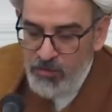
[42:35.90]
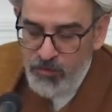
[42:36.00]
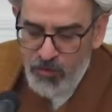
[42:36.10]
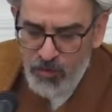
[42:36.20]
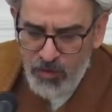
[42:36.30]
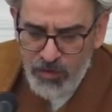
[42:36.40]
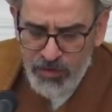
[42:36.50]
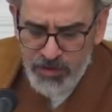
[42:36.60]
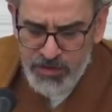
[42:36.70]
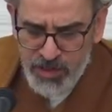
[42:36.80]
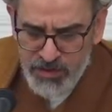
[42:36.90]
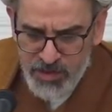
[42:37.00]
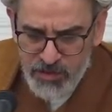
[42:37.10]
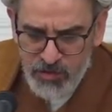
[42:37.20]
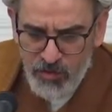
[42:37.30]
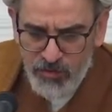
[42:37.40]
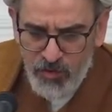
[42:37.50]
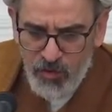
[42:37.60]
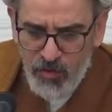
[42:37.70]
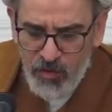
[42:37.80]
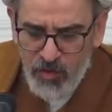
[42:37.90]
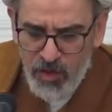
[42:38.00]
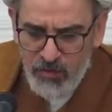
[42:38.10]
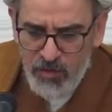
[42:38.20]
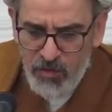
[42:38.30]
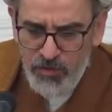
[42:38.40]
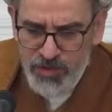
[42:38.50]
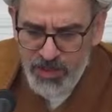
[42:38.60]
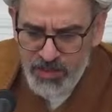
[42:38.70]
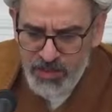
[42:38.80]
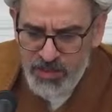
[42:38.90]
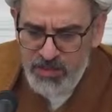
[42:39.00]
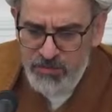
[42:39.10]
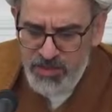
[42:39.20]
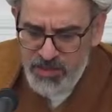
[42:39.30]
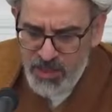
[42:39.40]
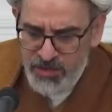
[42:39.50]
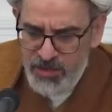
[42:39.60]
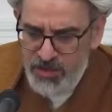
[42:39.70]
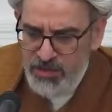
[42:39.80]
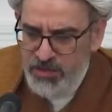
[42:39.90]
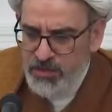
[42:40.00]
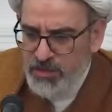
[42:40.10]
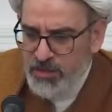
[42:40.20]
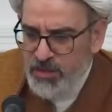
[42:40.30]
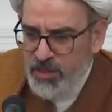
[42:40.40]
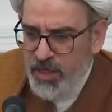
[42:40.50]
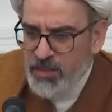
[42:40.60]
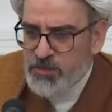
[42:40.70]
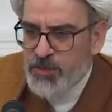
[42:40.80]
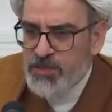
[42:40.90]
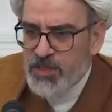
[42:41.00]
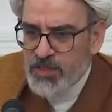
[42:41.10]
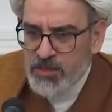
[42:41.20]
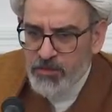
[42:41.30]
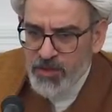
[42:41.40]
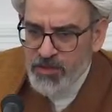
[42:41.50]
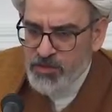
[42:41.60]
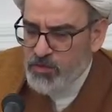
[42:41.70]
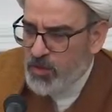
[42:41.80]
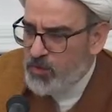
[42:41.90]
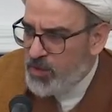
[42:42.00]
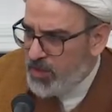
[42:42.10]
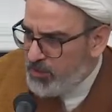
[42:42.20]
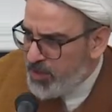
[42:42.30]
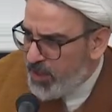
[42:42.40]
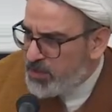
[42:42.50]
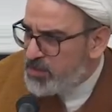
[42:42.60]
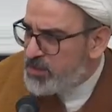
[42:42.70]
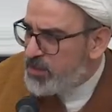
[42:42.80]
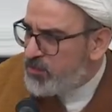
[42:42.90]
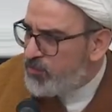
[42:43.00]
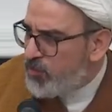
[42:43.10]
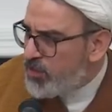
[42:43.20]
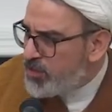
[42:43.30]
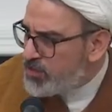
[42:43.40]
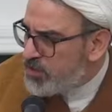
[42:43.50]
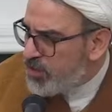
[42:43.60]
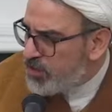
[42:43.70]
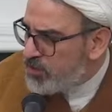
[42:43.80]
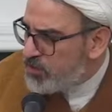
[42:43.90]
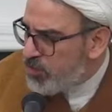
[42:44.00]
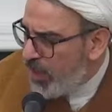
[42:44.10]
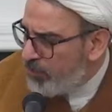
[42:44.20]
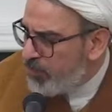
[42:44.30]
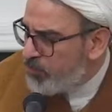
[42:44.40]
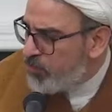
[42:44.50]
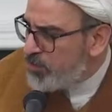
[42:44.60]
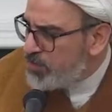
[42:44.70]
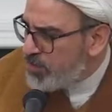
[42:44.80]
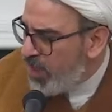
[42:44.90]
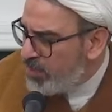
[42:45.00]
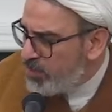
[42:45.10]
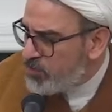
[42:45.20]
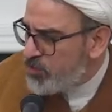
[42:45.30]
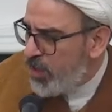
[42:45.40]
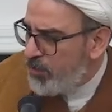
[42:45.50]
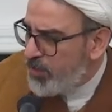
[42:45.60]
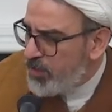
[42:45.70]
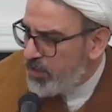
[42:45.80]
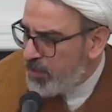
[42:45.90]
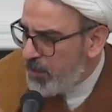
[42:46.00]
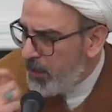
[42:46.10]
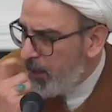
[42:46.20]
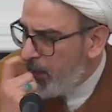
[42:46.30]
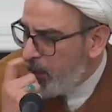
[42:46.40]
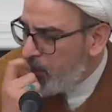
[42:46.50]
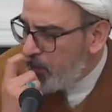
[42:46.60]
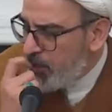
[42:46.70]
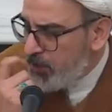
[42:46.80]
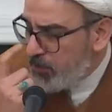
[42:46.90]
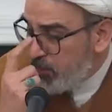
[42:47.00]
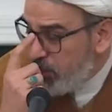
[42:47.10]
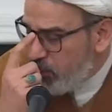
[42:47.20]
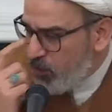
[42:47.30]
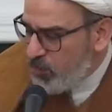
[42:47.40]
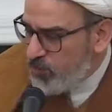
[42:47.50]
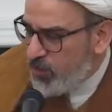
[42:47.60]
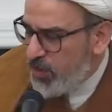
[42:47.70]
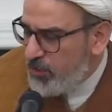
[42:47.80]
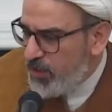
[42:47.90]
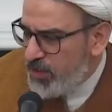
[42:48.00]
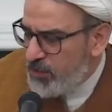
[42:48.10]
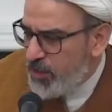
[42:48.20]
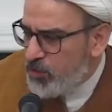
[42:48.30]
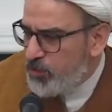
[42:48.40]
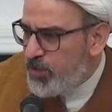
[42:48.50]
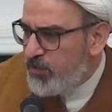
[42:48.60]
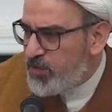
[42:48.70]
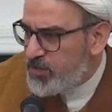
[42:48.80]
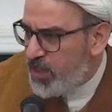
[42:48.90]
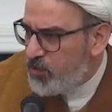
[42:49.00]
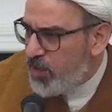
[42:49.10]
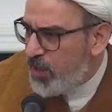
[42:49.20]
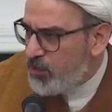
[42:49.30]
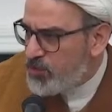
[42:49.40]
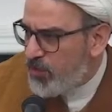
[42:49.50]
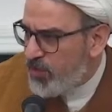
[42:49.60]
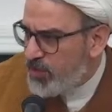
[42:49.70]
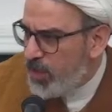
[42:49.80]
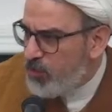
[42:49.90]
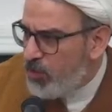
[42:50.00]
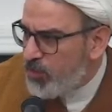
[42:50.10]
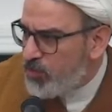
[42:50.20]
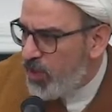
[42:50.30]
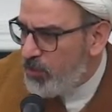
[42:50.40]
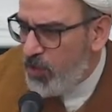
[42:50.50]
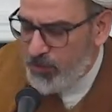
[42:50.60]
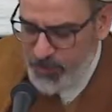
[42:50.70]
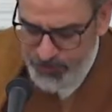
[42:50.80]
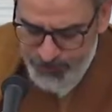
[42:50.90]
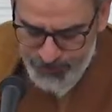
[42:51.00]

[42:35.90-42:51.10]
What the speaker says: For the success of all our Husainiyas, masajid, and especially the brothers who are working behind the scene for these things to happen, for these gatherings to happen, for their reward for them and their marhumin, recite one loud salawat ala Muhammad wa ali Muhammad.